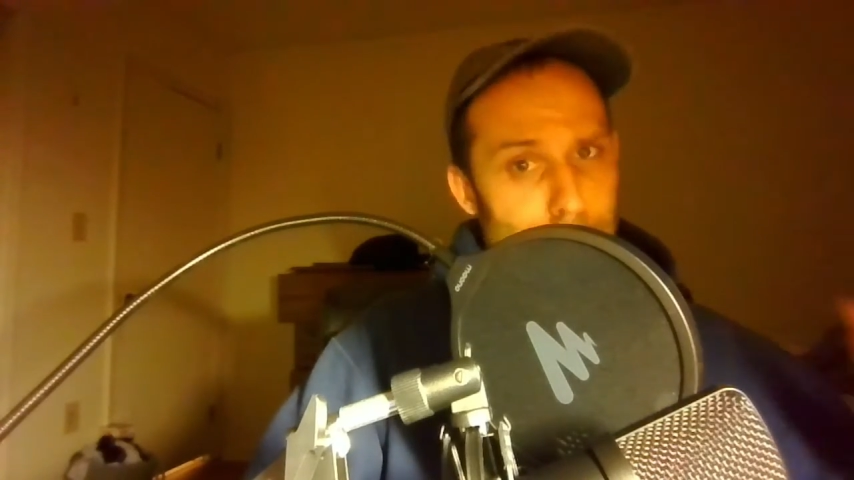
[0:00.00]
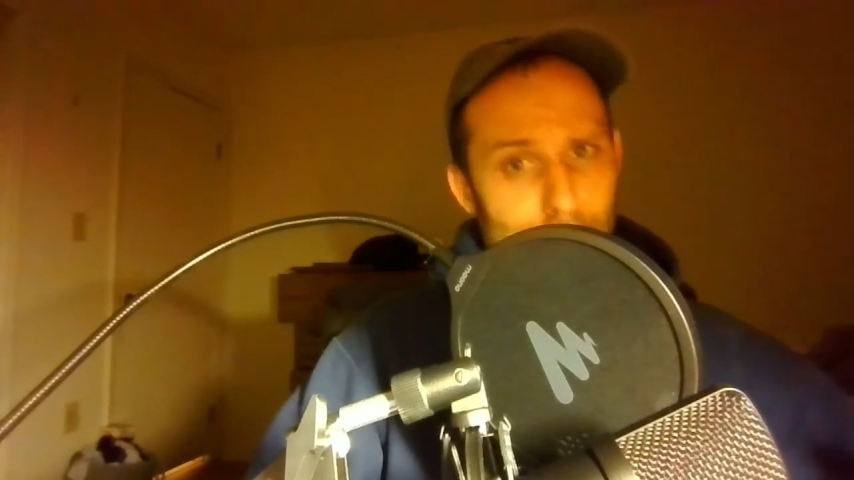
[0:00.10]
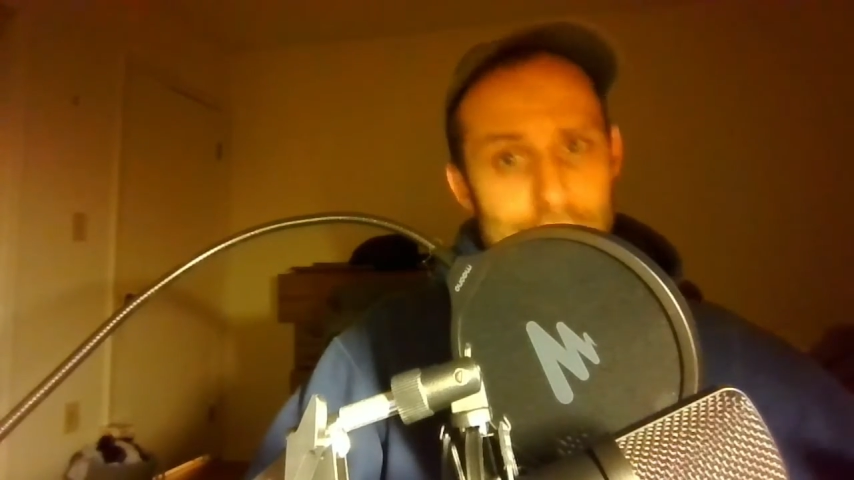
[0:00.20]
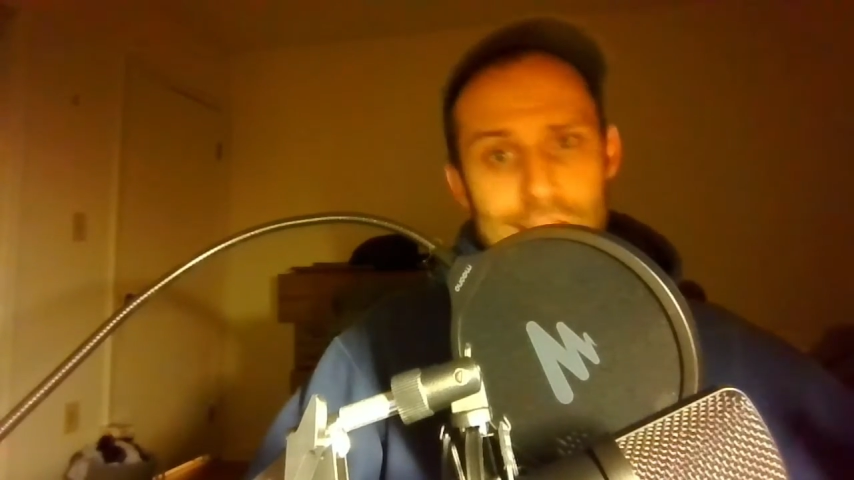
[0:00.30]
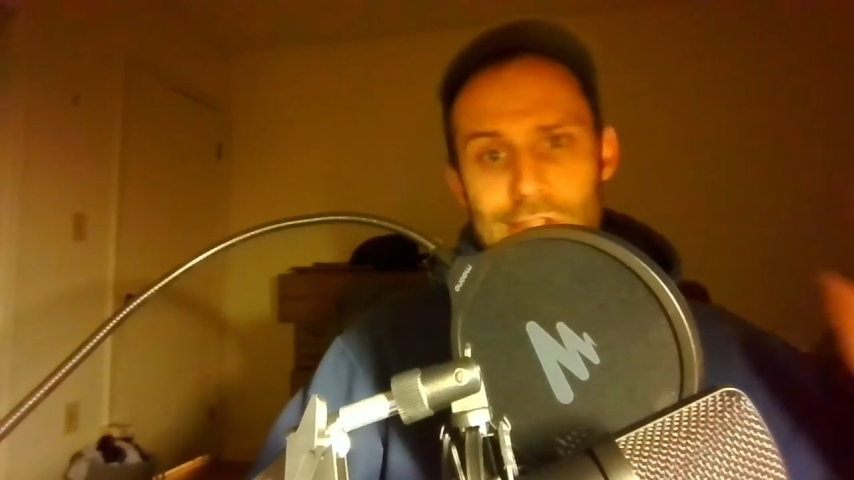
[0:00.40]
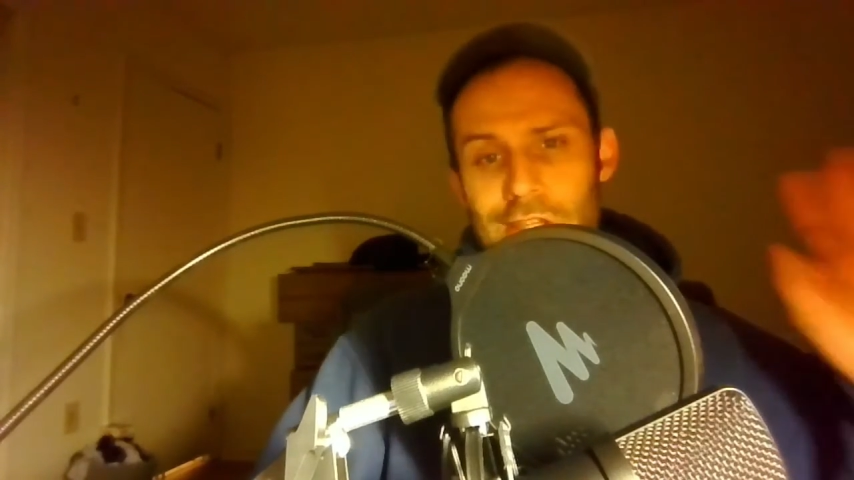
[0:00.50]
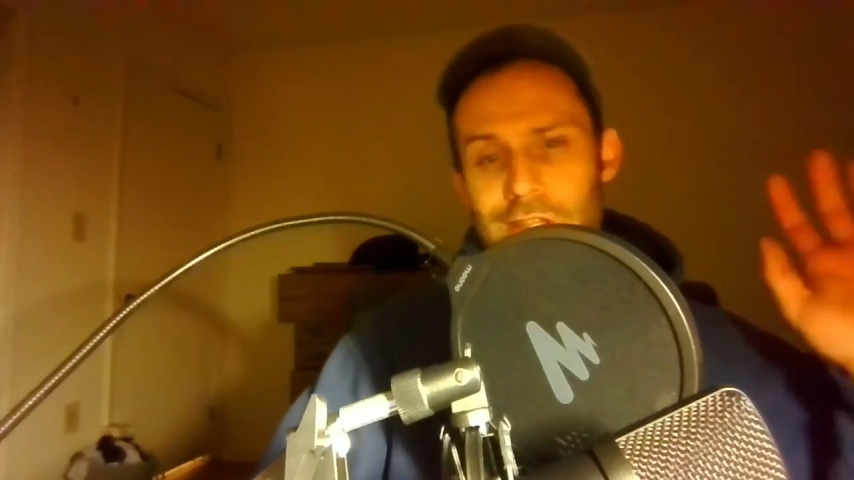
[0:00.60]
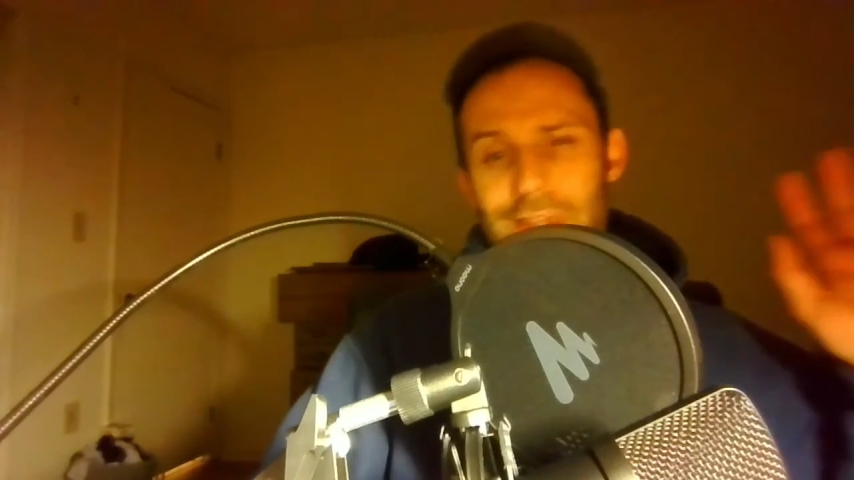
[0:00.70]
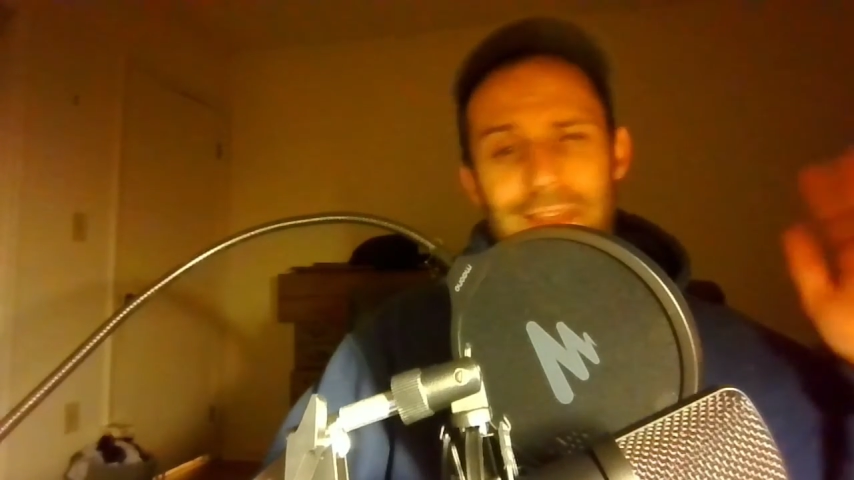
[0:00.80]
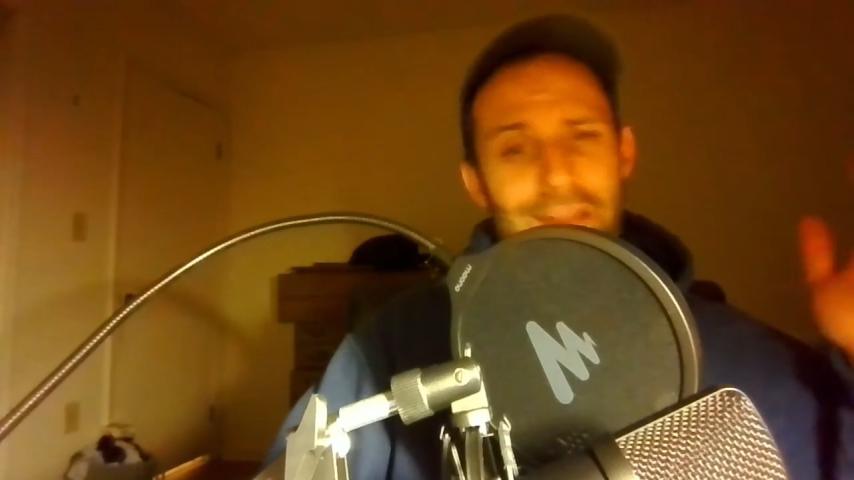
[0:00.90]
please
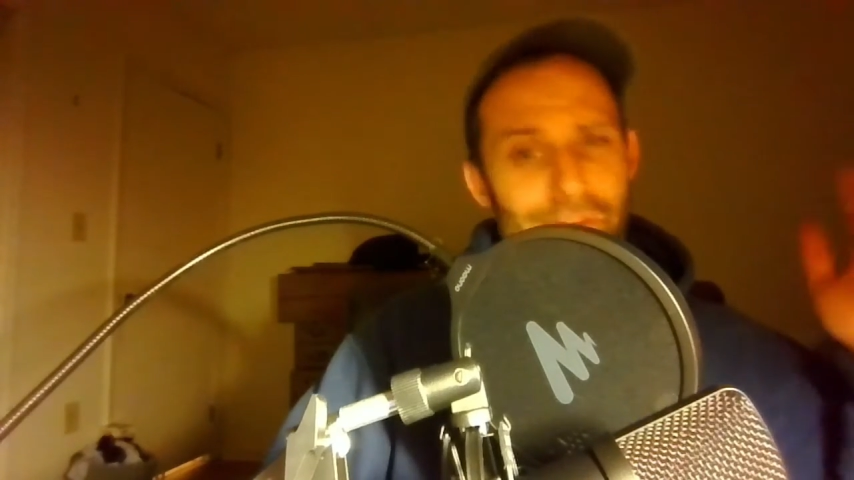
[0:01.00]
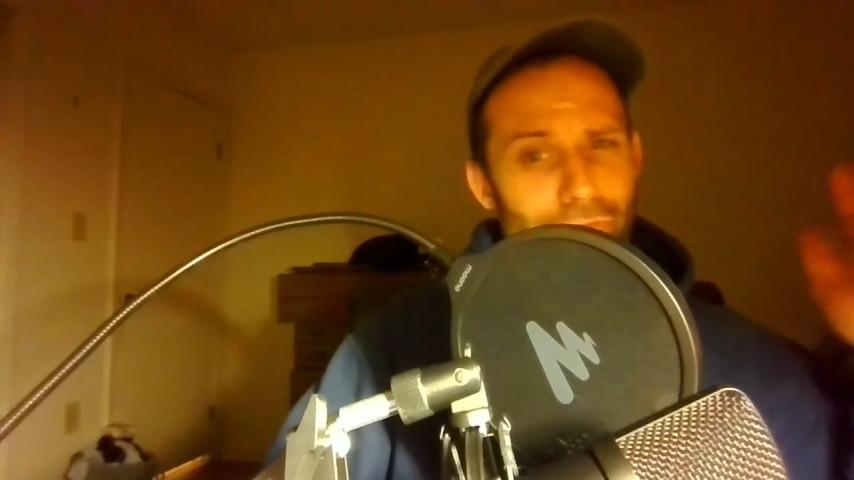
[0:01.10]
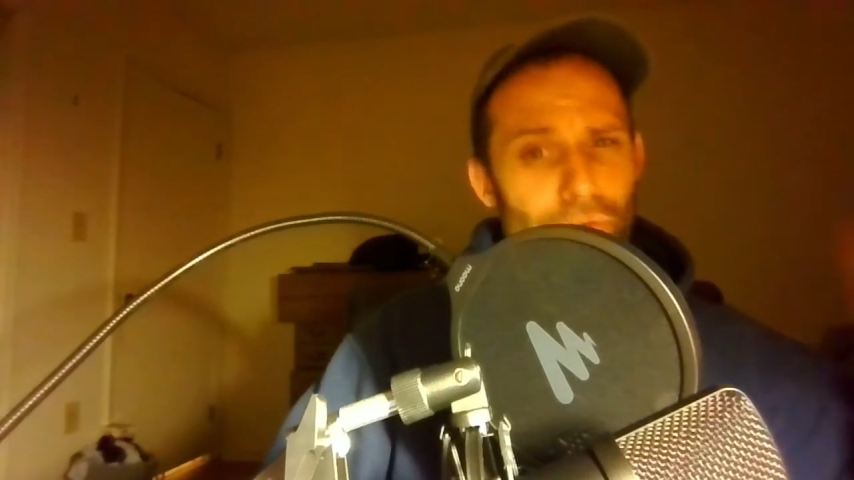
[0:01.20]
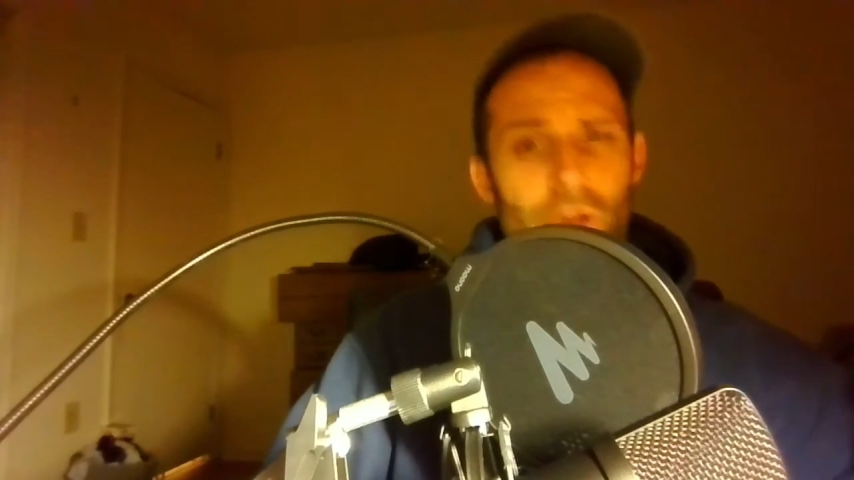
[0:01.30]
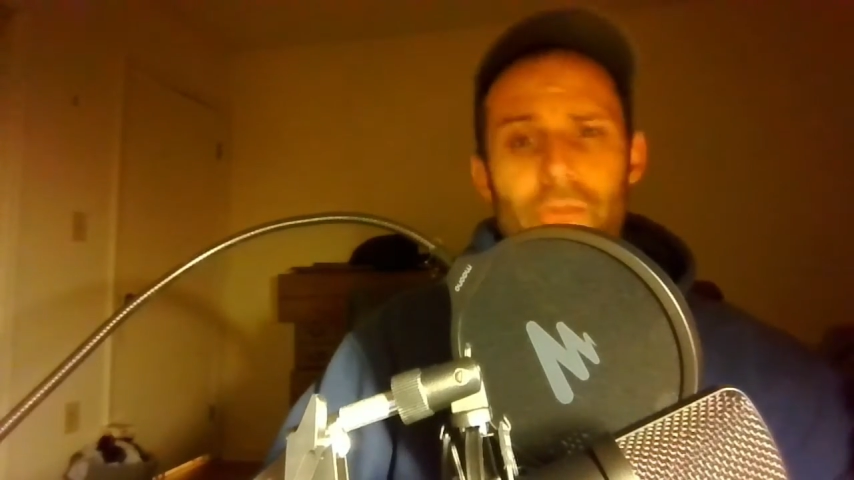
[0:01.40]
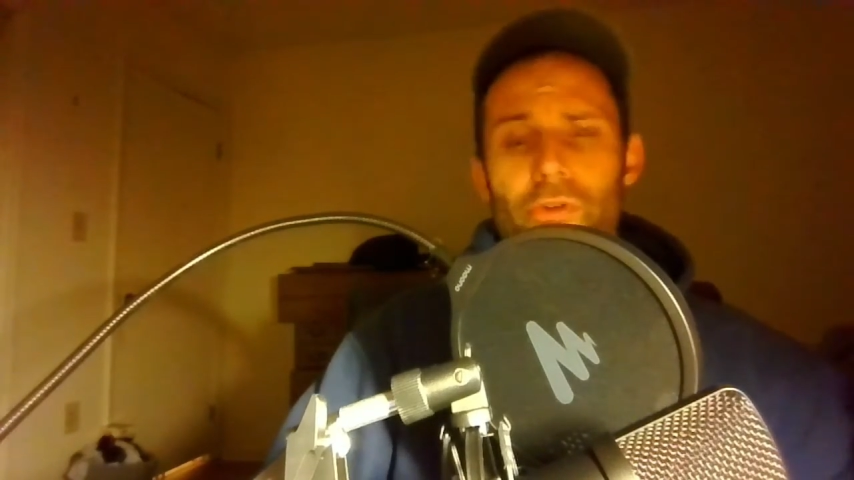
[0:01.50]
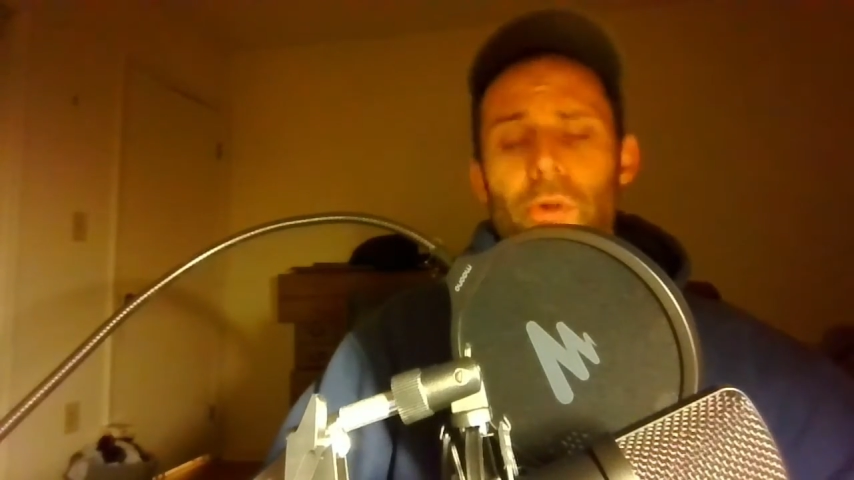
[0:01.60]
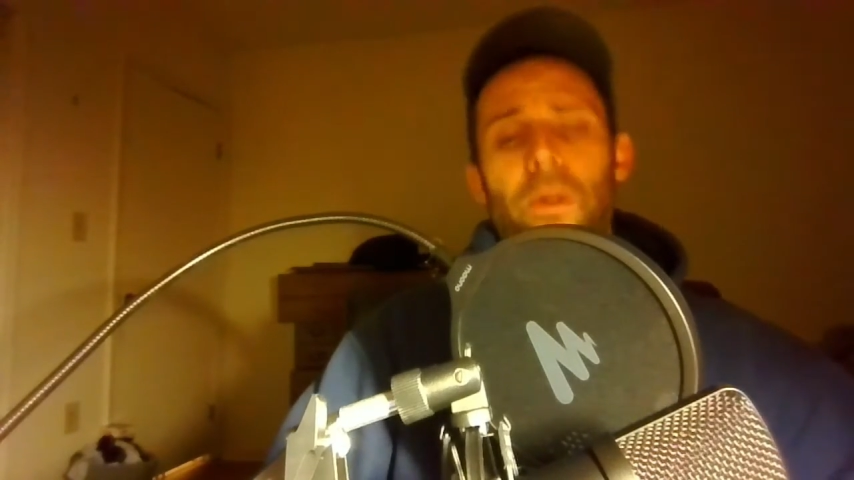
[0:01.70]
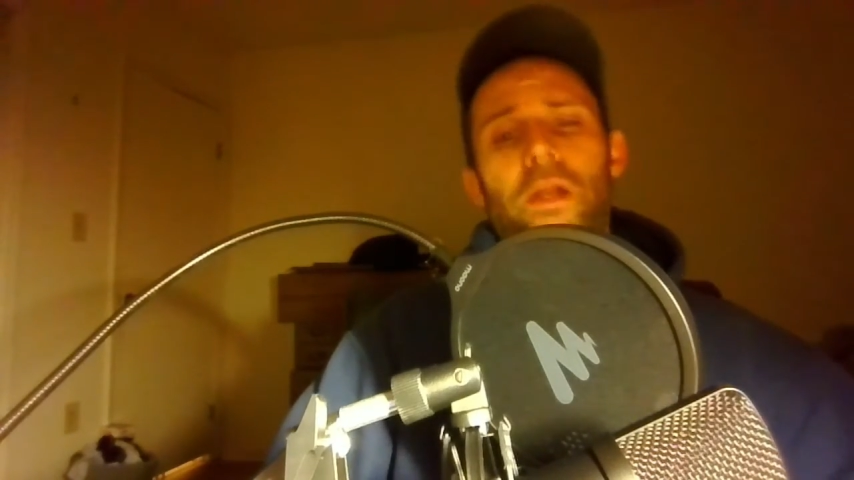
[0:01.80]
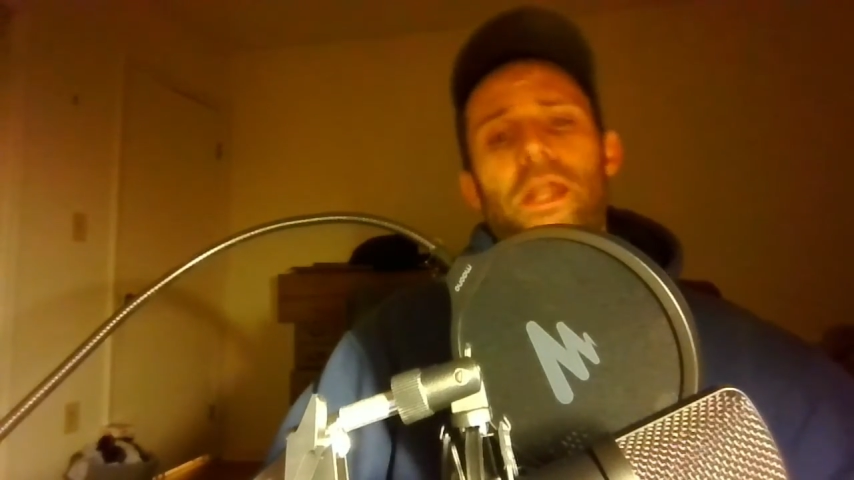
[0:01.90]
get your foot off
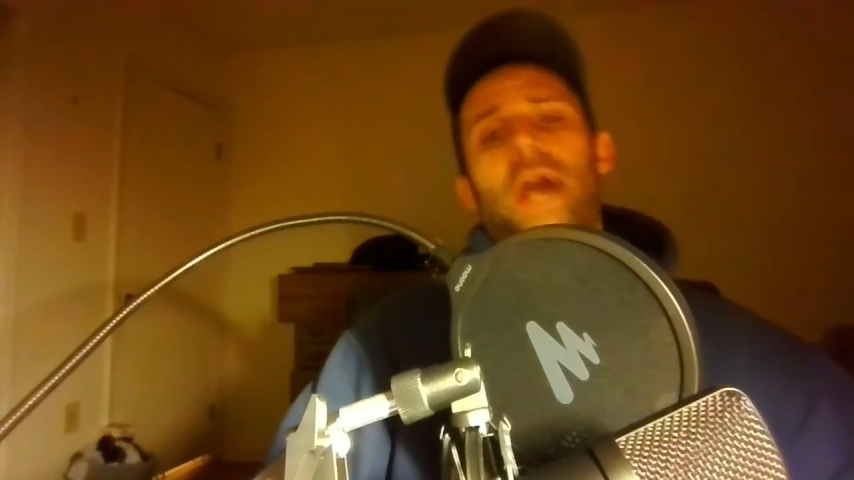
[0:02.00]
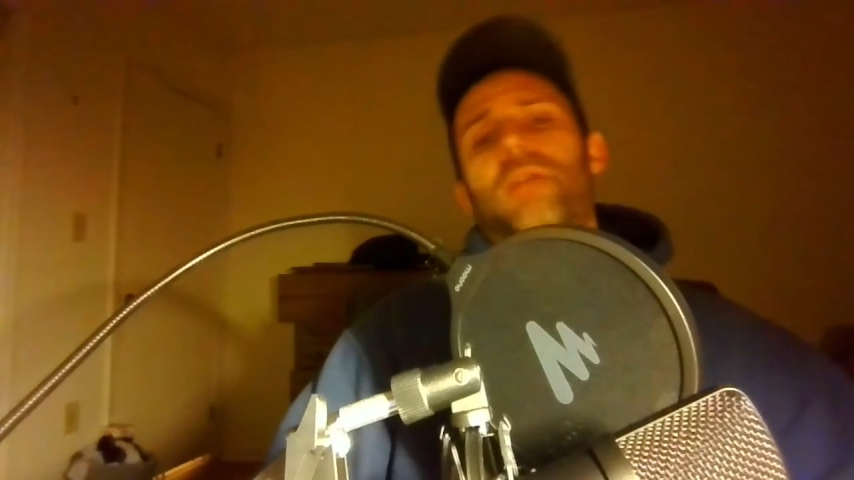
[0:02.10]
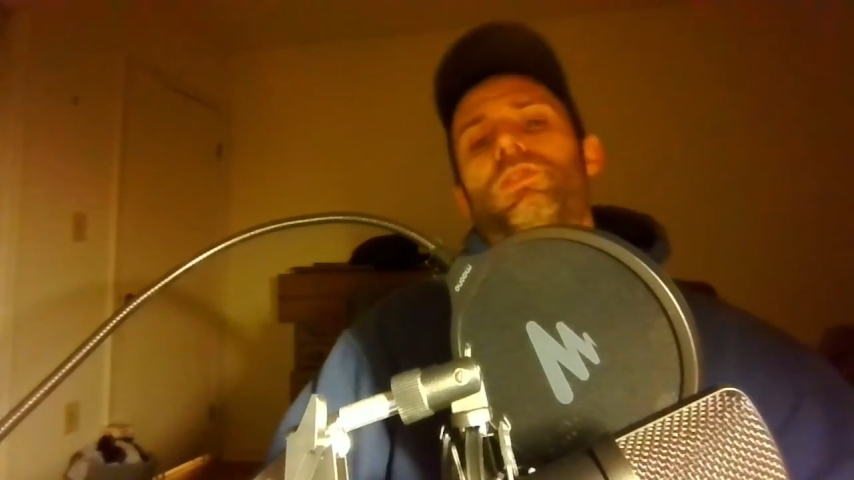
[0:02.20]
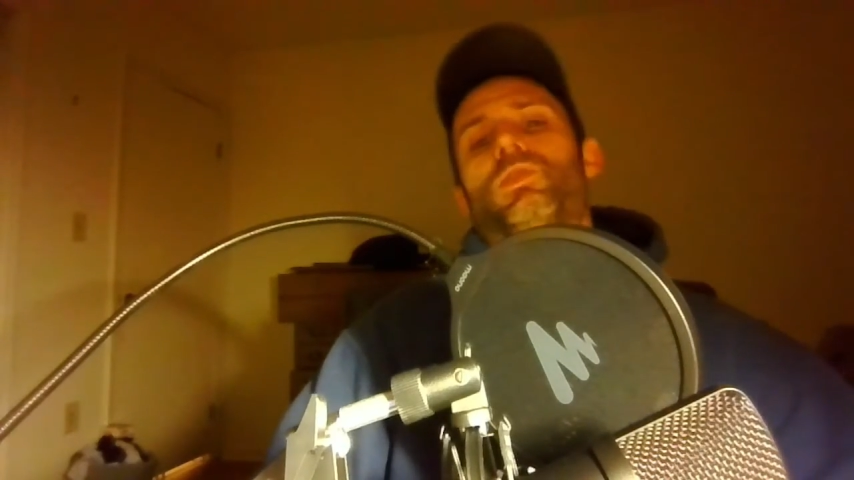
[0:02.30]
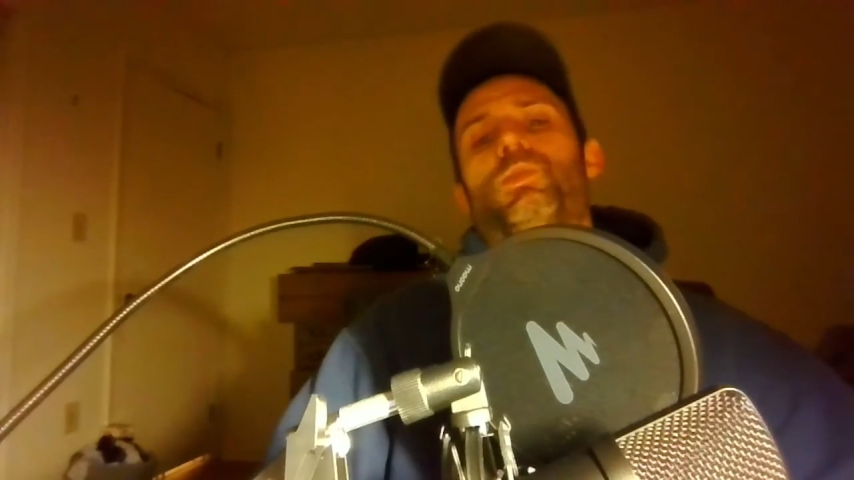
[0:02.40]
all our necks.